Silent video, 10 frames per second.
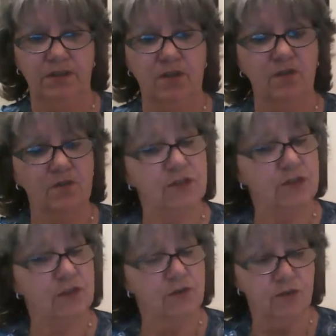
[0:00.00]
So it's
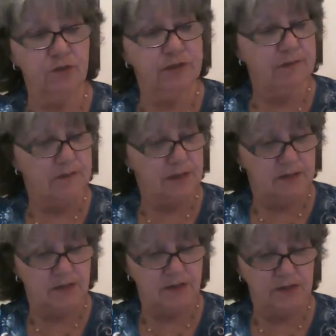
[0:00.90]
no point,
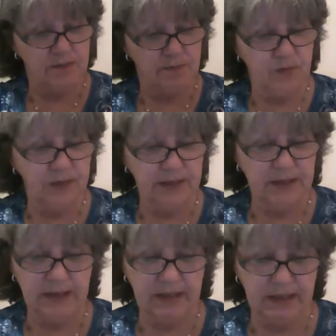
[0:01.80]
it's just
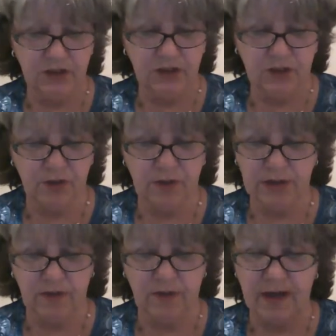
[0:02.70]
pointing and it's
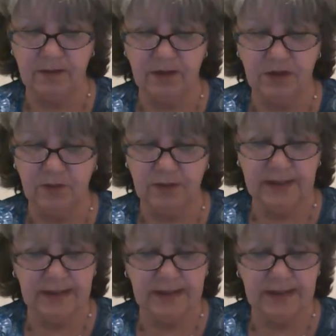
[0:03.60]
showing you how to do it.